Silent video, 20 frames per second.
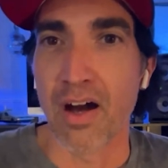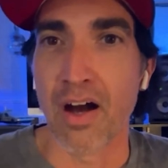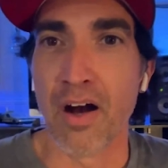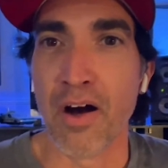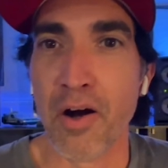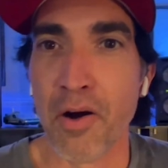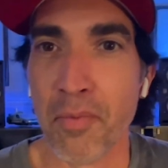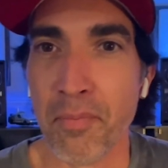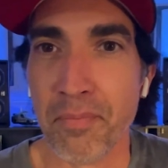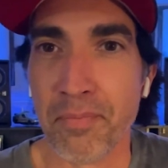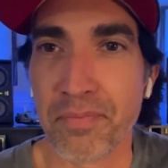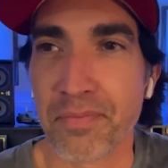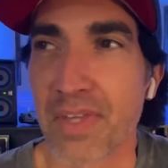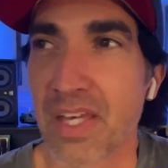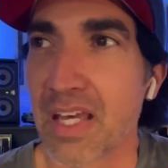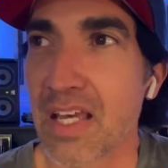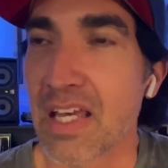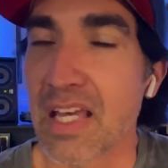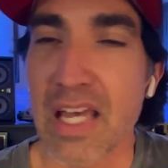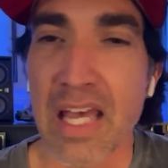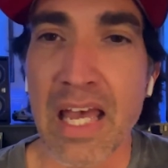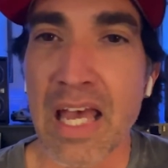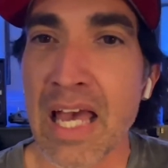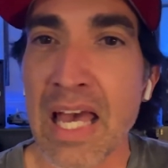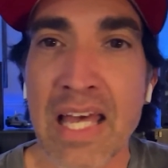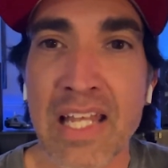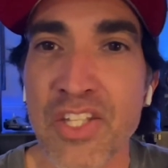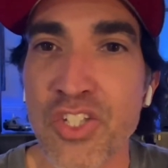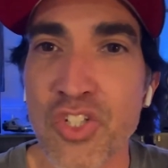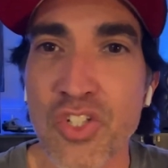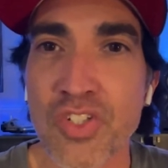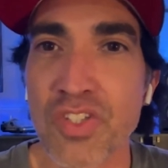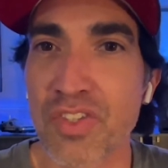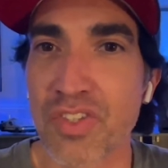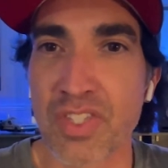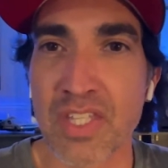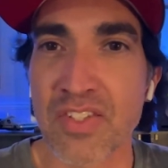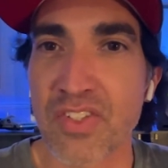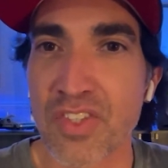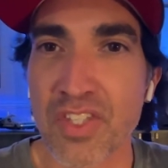Um, and it's just
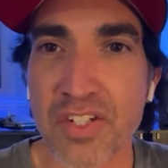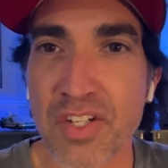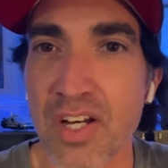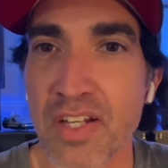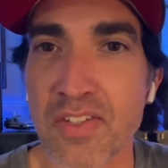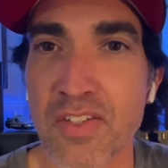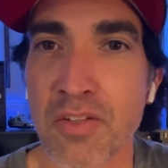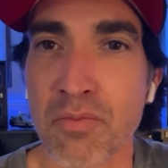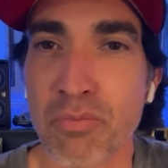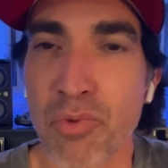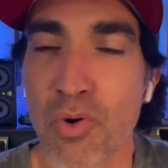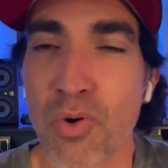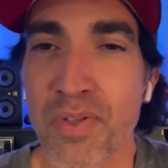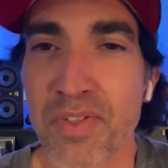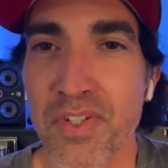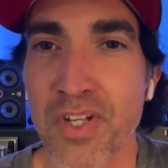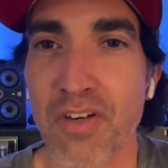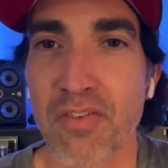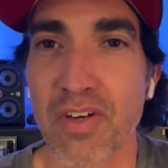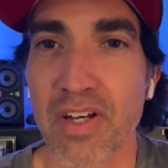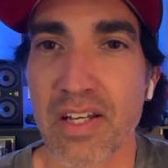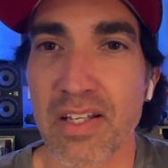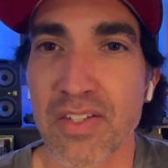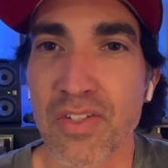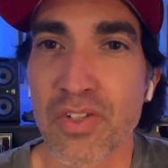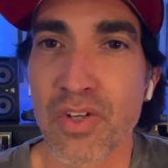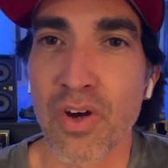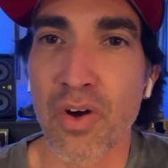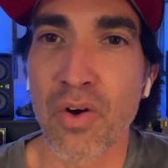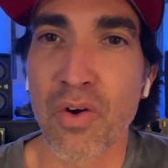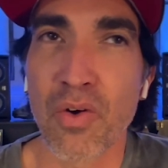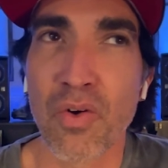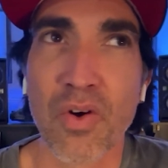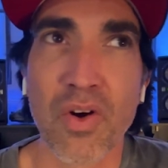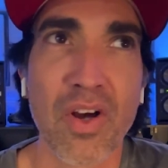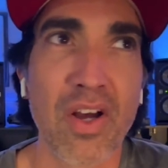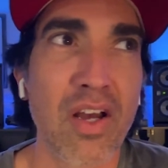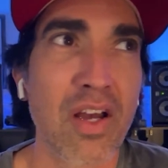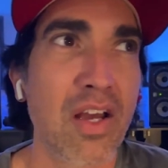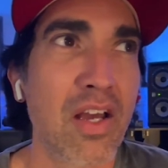that's the nuts and bolts of it. So
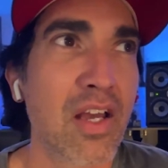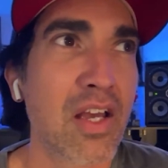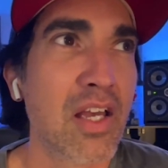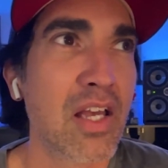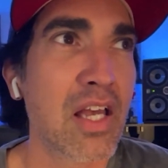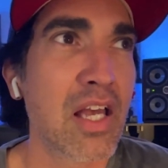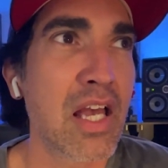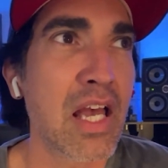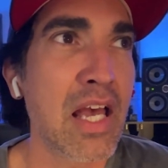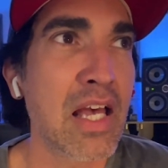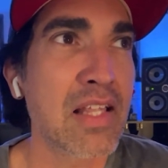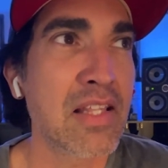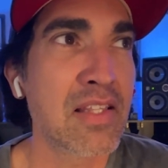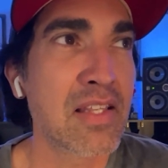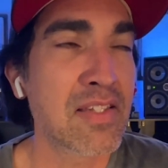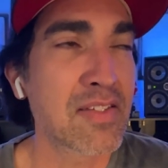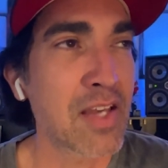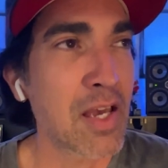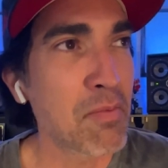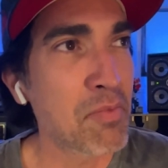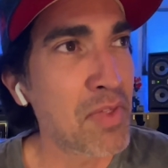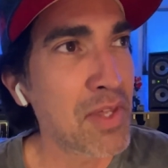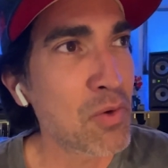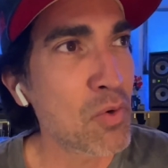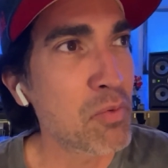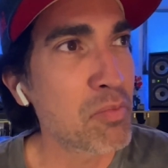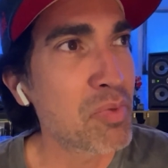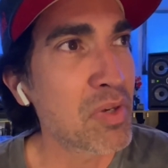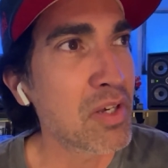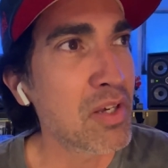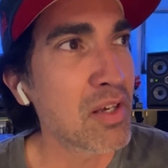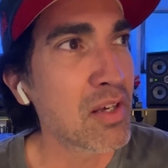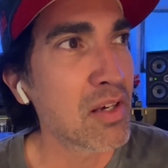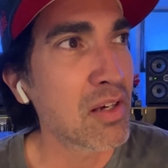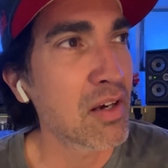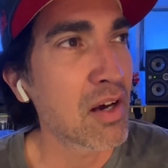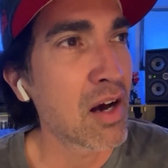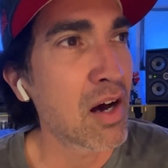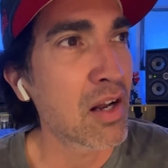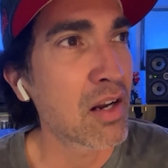the same thing with
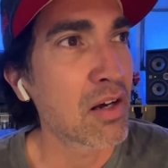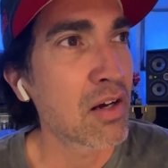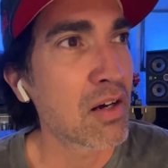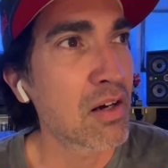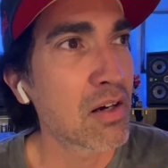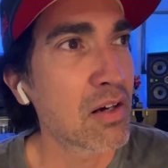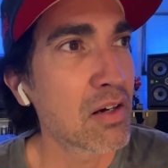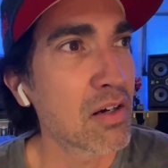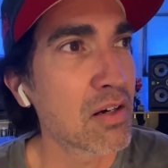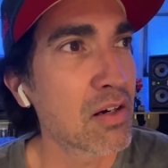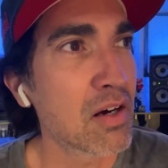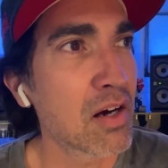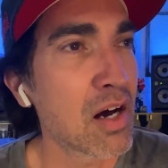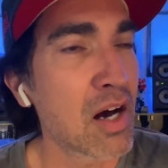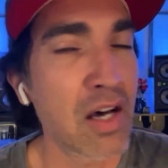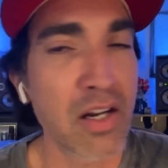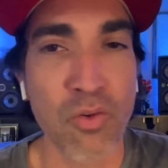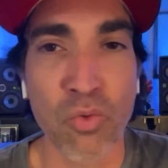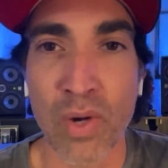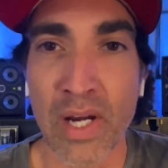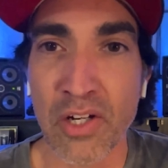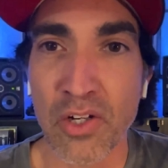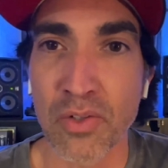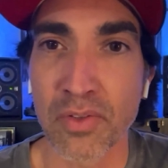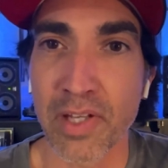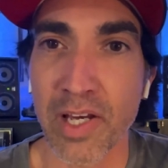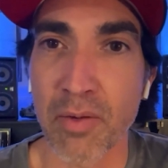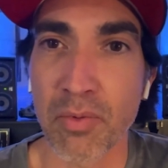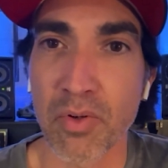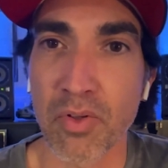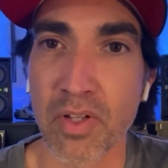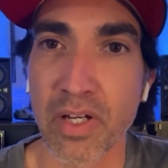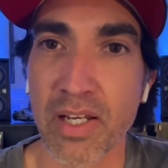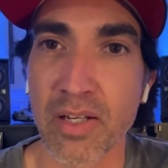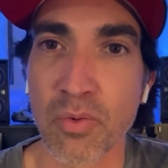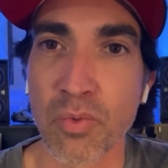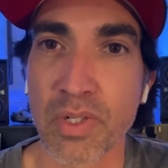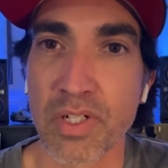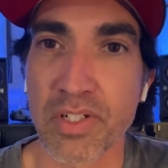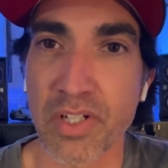being on a record label. Like
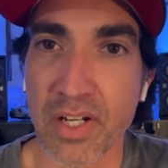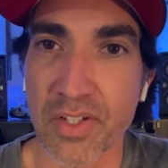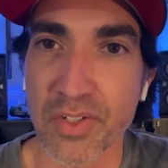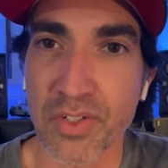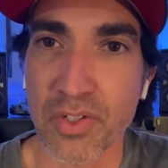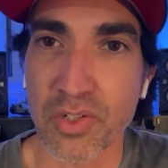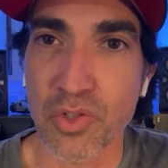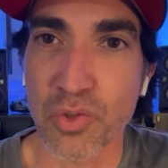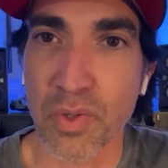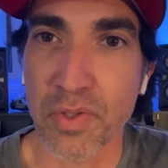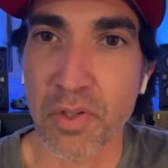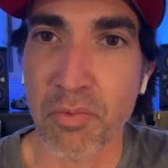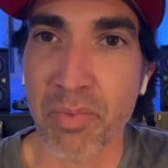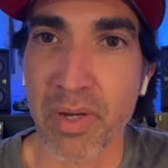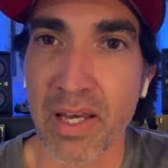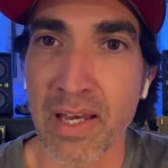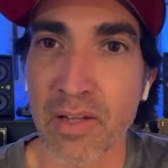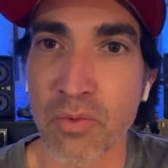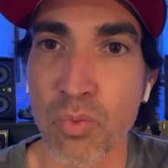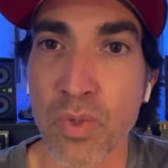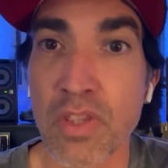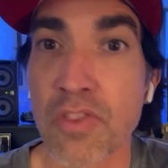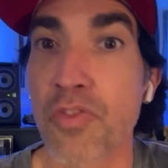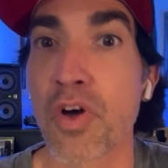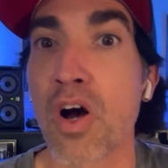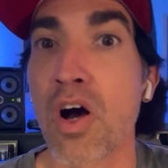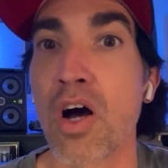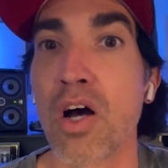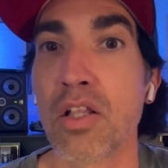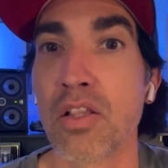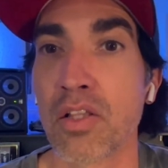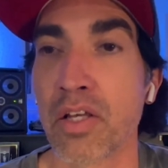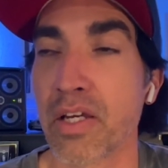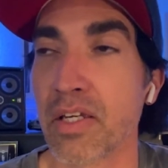when Dustin joined the band, we thought